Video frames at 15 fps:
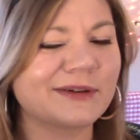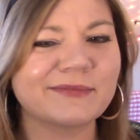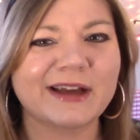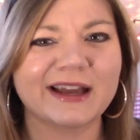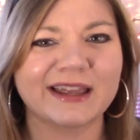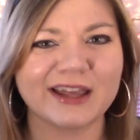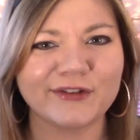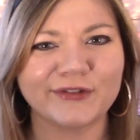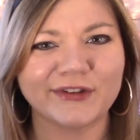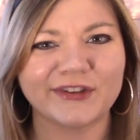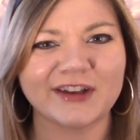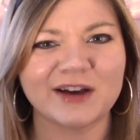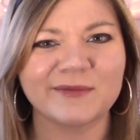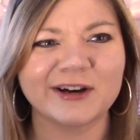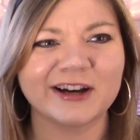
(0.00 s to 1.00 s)
back
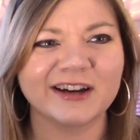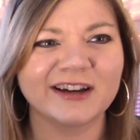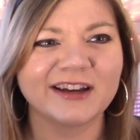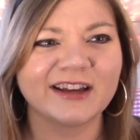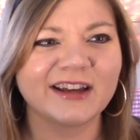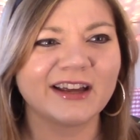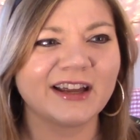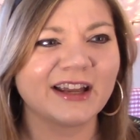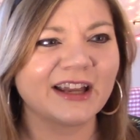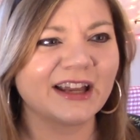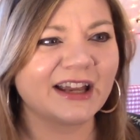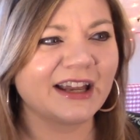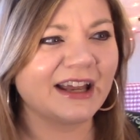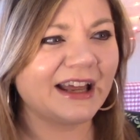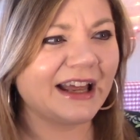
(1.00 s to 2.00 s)
Gifu-sama,
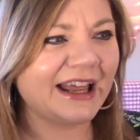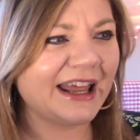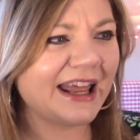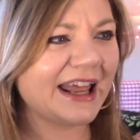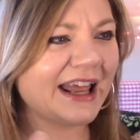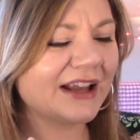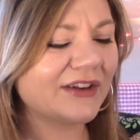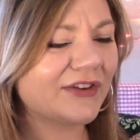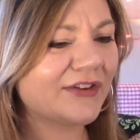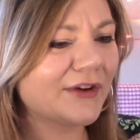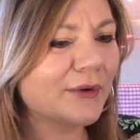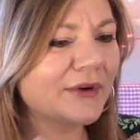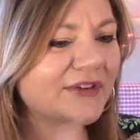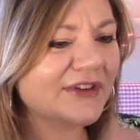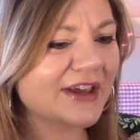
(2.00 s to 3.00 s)
and
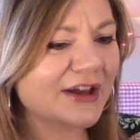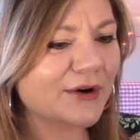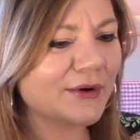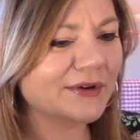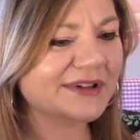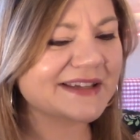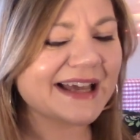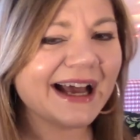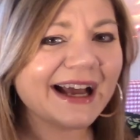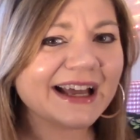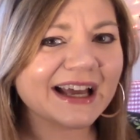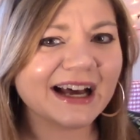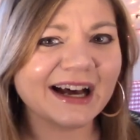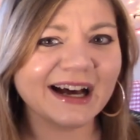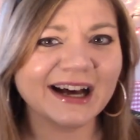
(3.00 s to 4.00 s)
so is, like,
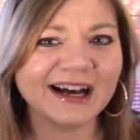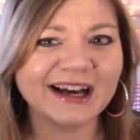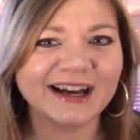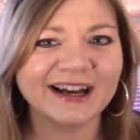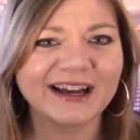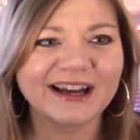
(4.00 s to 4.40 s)
Olteca.